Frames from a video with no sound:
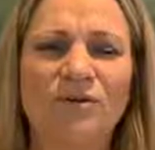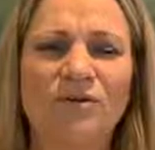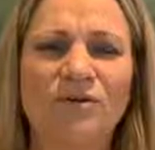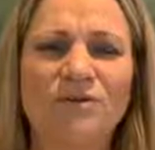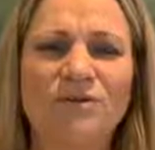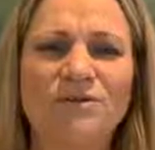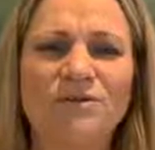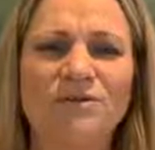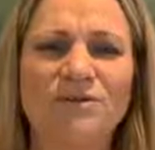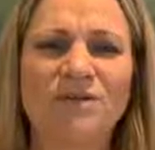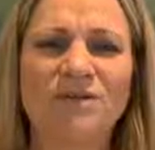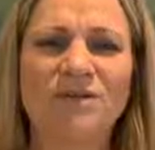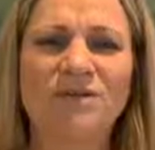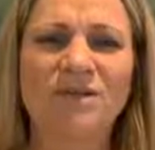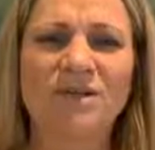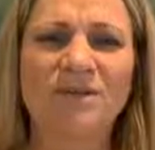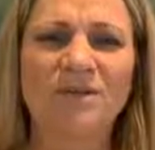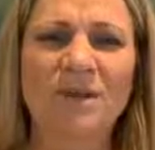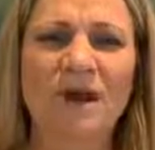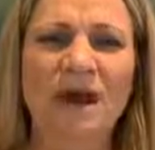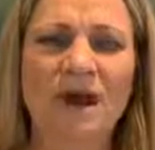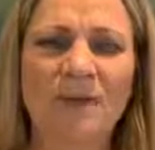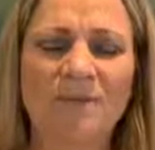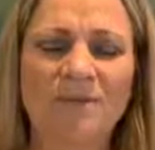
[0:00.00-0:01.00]
lower to the
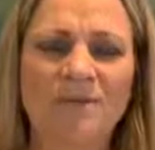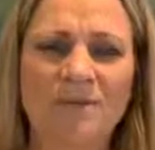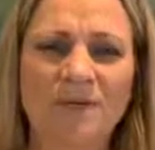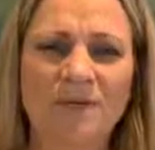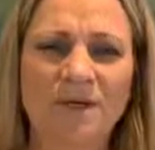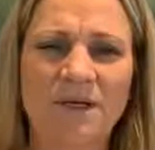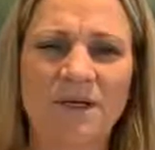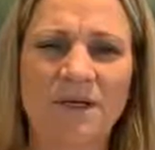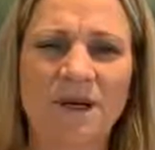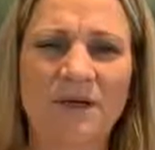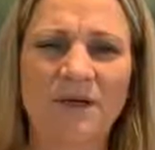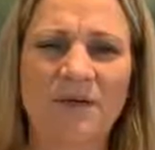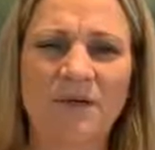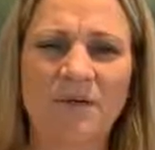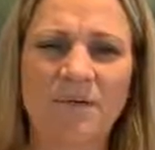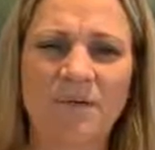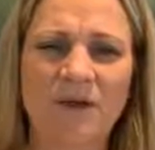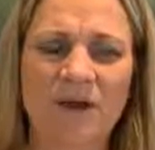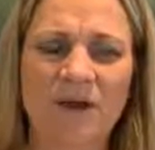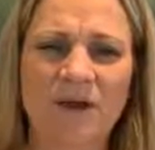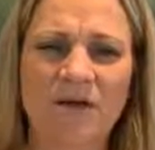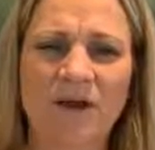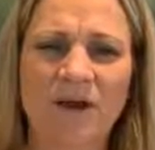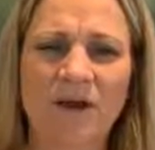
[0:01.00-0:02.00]
deep abdomen
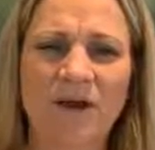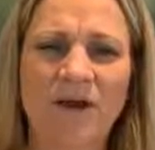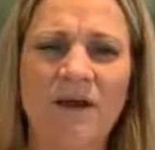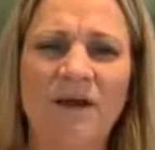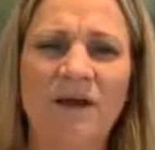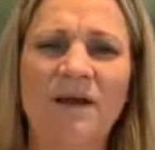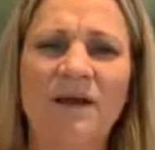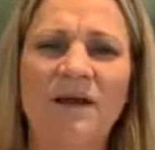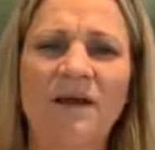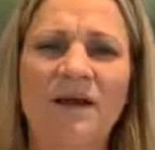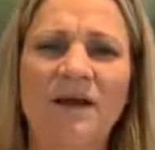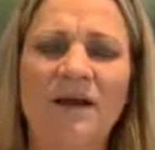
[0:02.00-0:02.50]
area